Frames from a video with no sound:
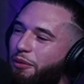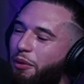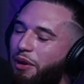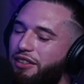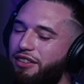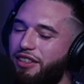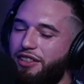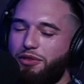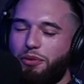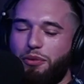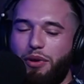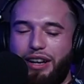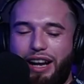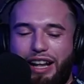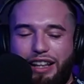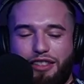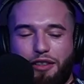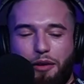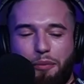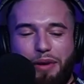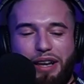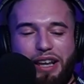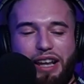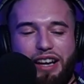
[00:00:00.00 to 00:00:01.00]
was this what
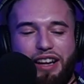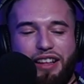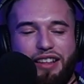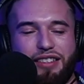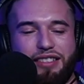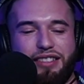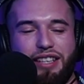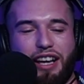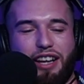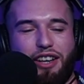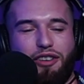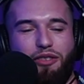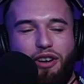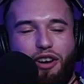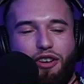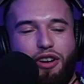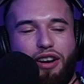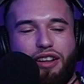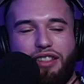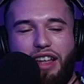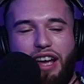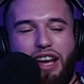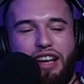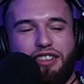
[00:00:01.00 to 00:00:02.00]
like the beginning of the second
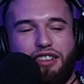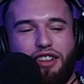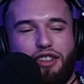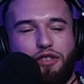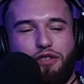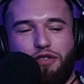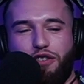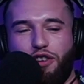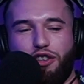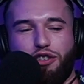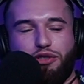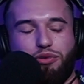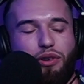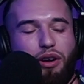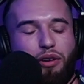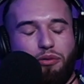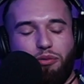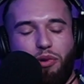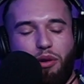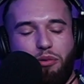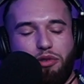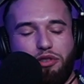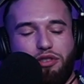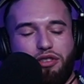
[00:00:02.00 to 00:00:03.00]
round or like the end of the first
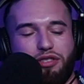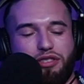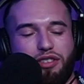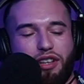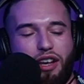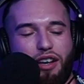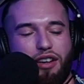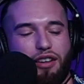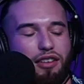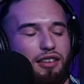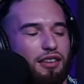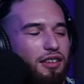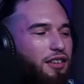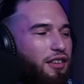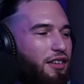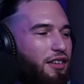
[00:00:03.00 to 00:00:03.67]
round? What would you say?